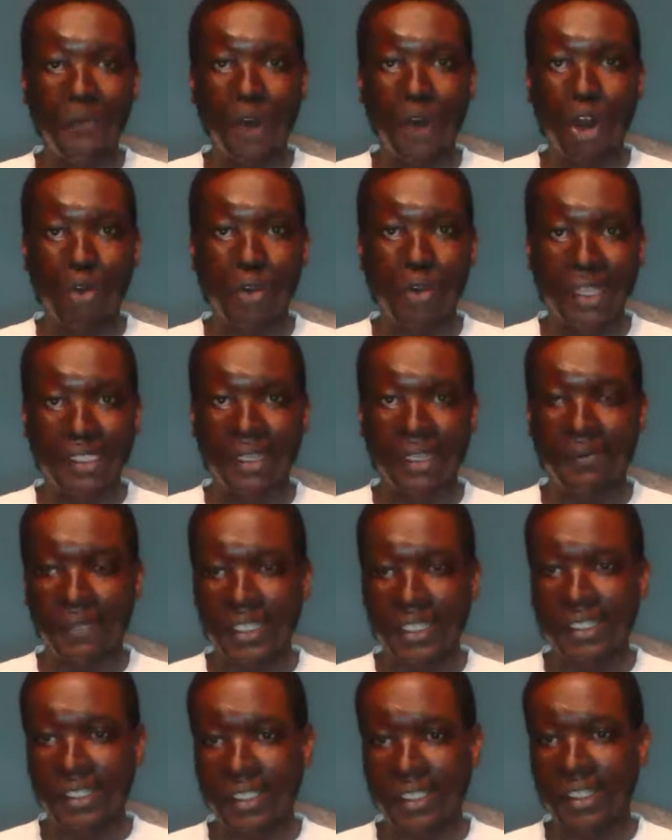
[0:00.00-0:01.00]
All our rest of
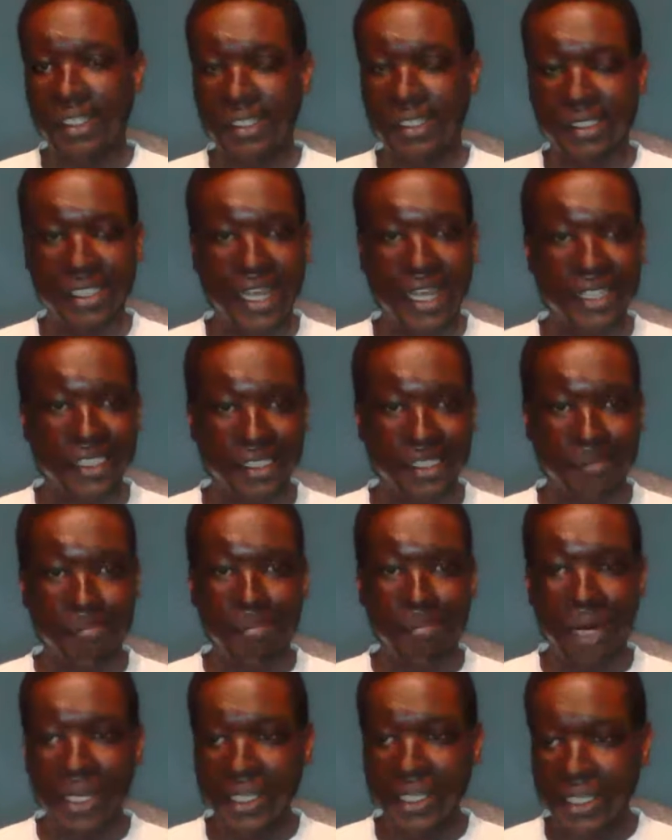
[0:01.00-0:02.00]
listeners, that's
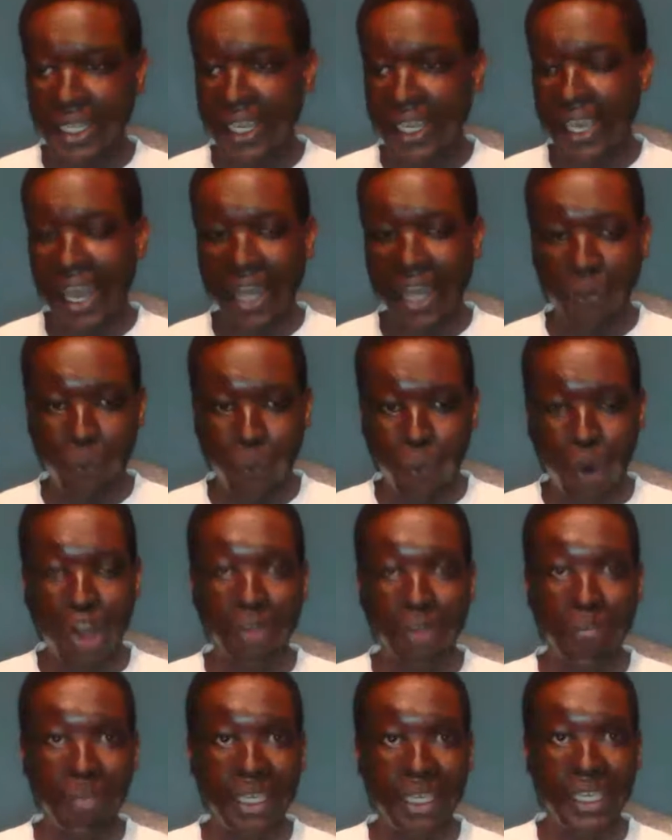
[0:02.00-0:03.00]
Monday at
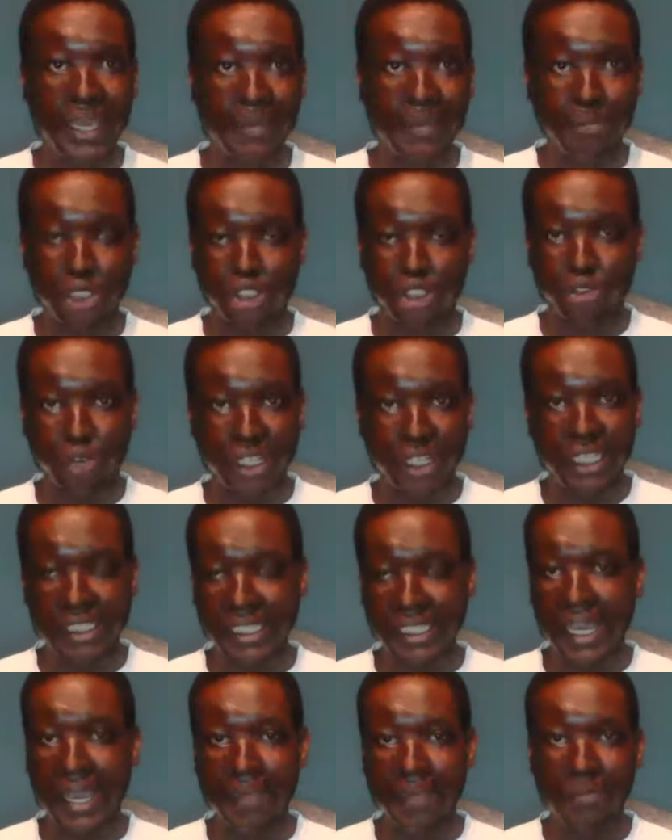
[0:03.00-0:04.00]
1 p.m. Trinity
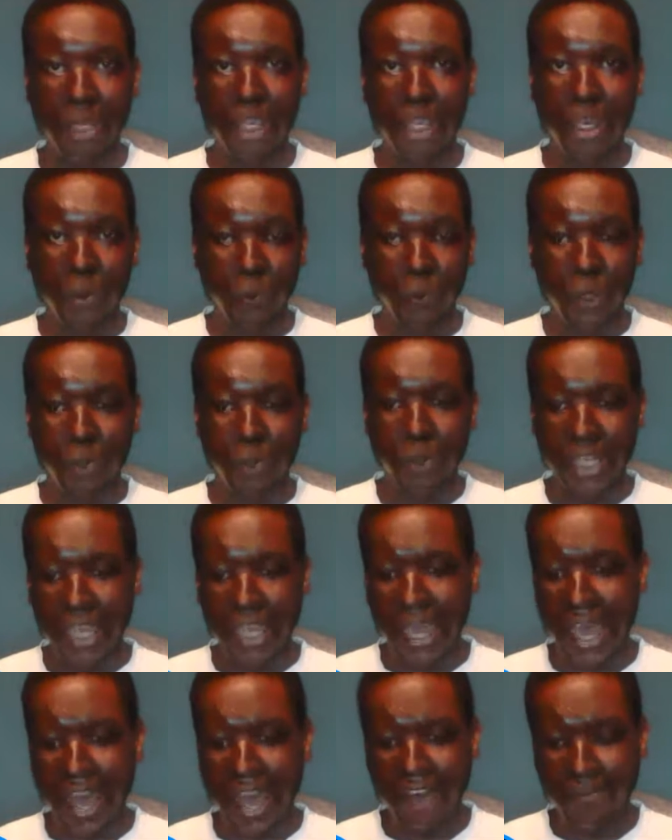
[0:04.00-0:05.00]
time. We will
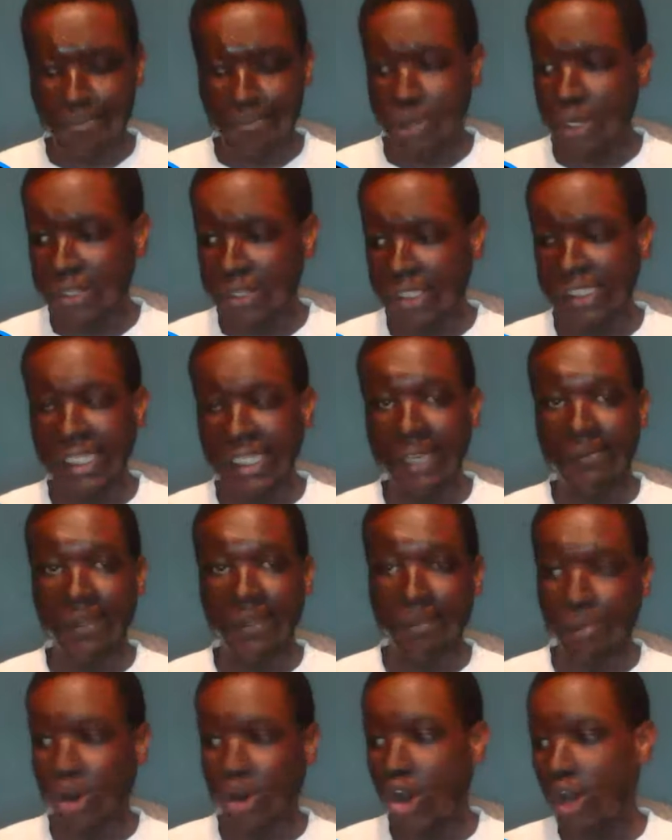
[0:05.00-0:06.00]
have Brother David
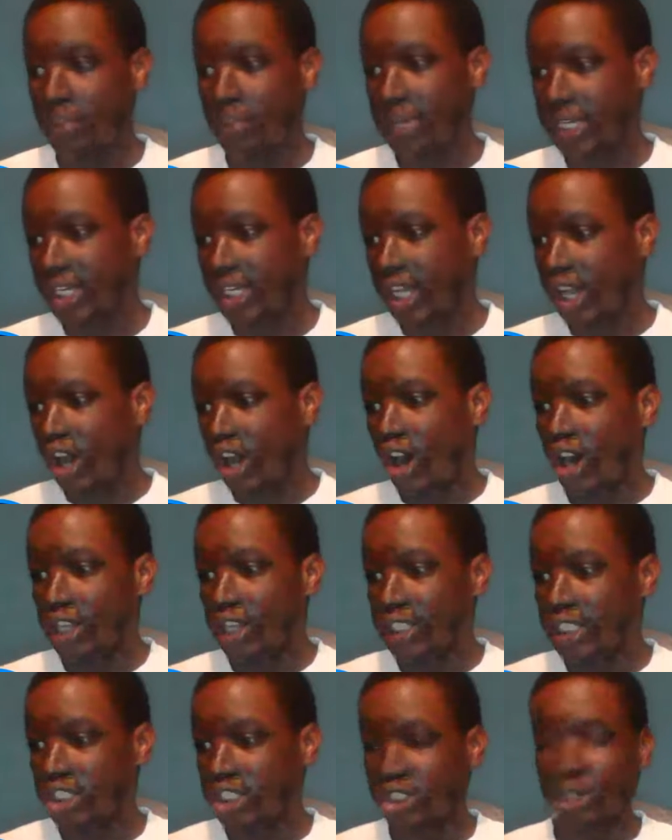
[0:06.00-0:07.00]
Muhammad on
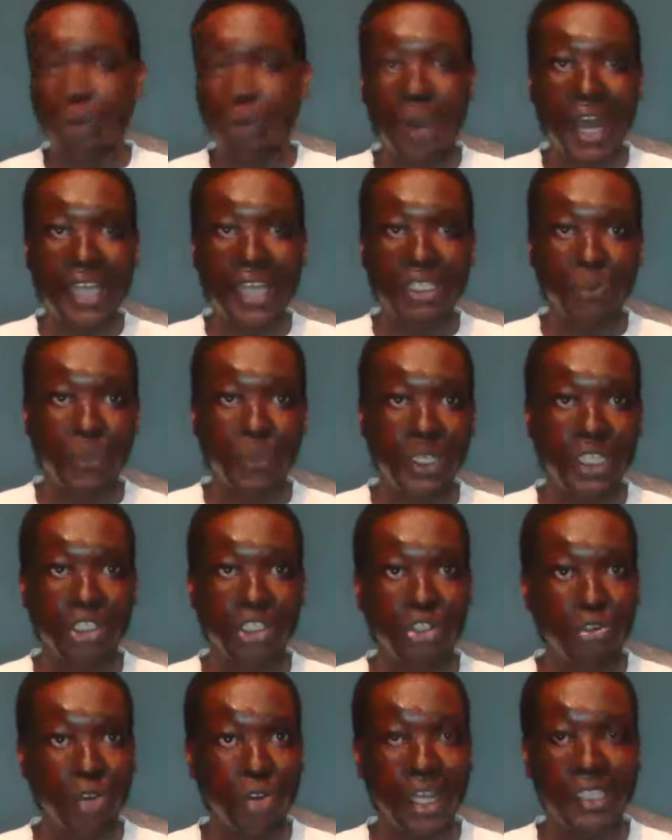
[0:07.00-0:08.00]
the show as we
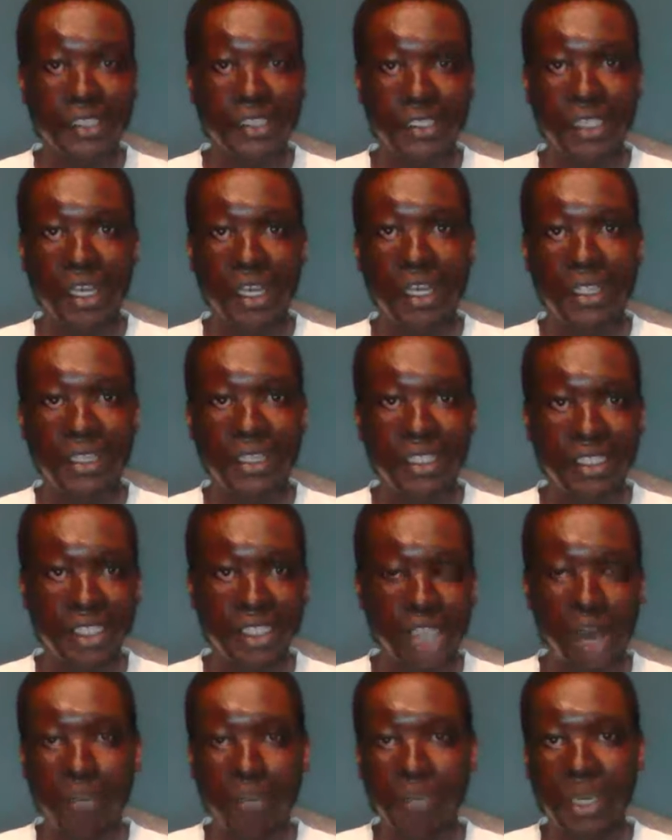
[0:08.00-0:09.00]
address the
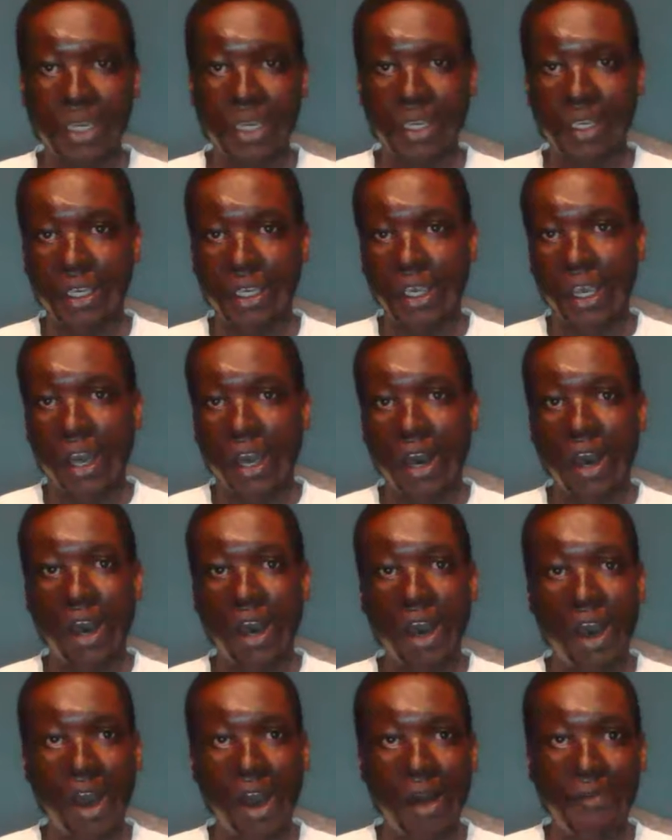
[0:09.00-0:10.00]
topic
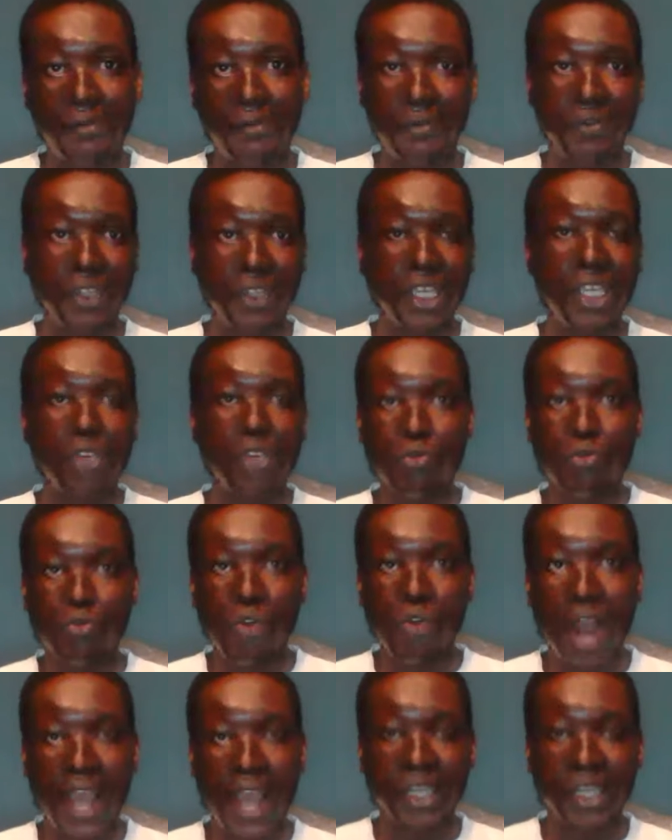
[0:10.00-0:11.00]
of the
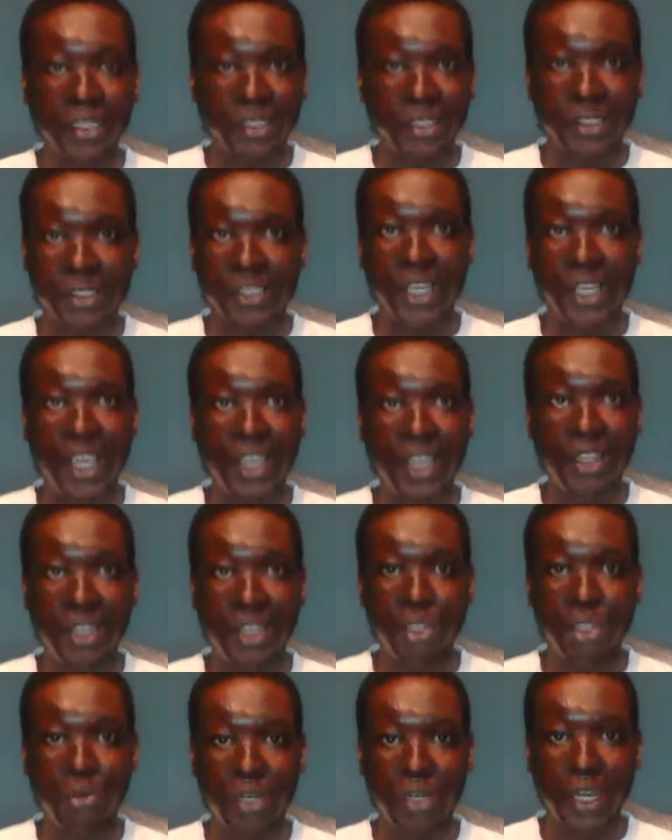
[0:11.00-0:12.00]
riots in the
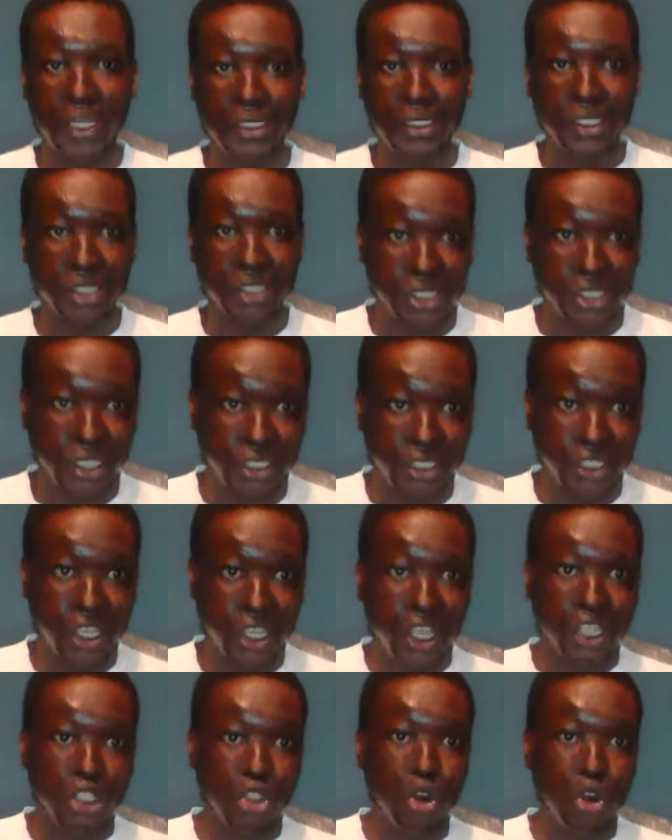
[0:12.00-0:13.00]
United States.
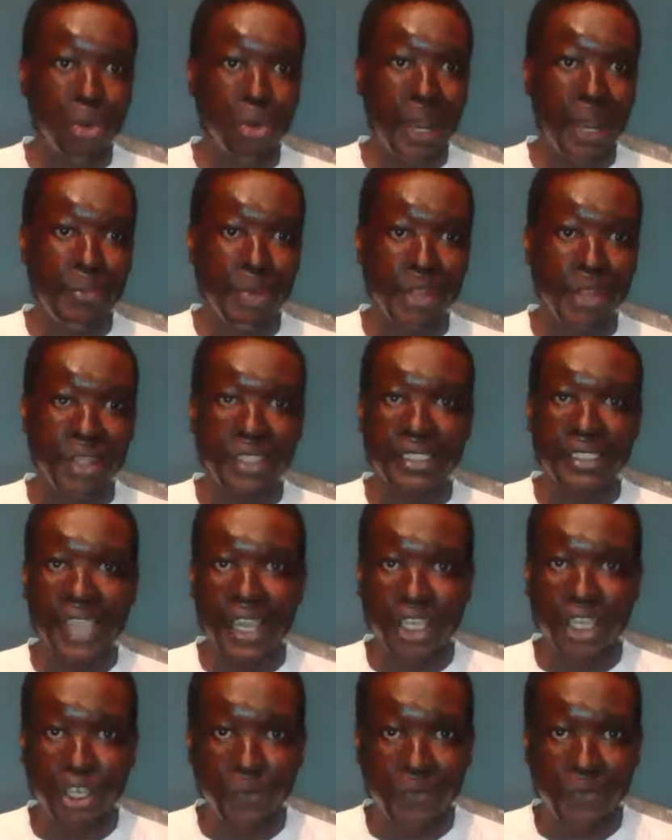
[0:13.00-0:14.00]
So, my brother,
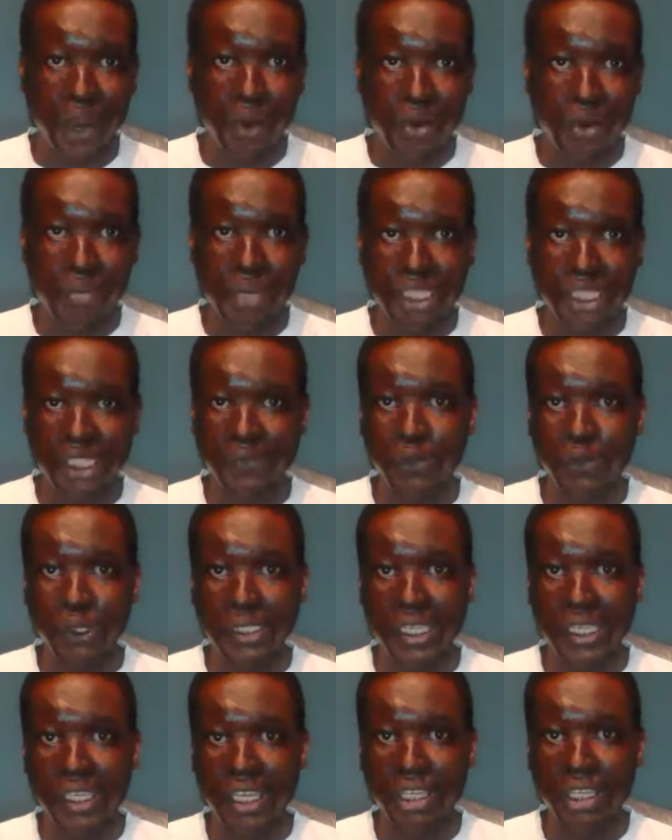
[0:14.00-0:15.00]
thank you very much for
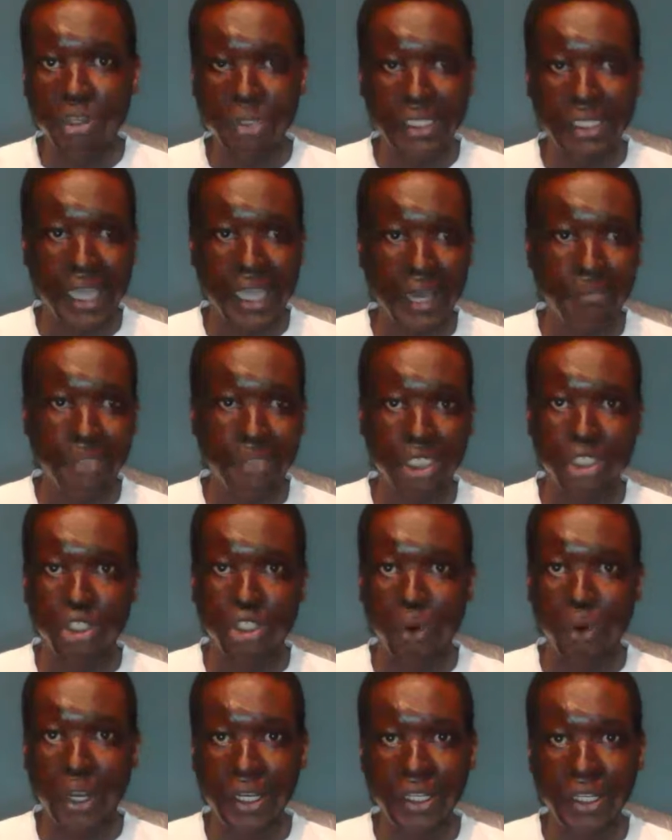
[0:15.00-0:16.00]
taking your time to
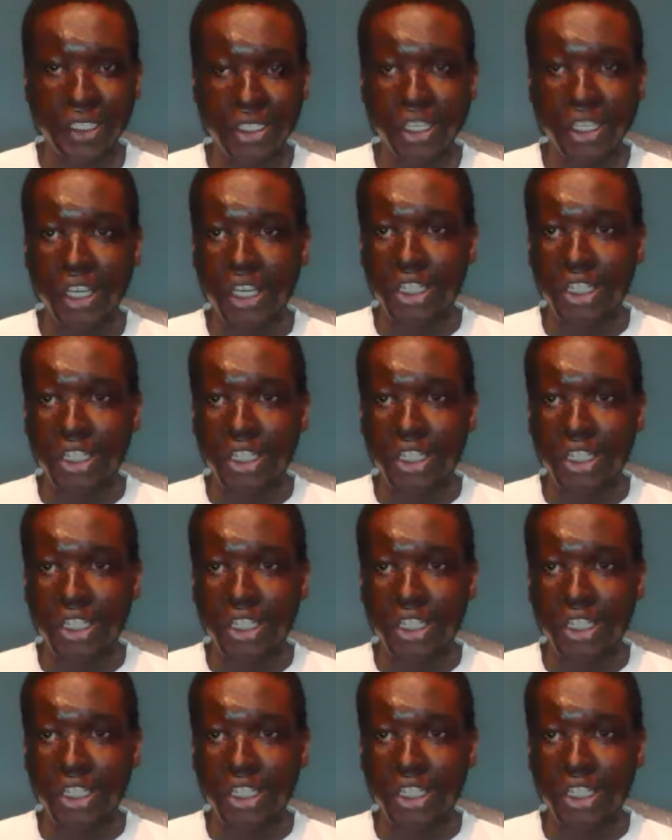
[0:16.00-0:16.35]
join us.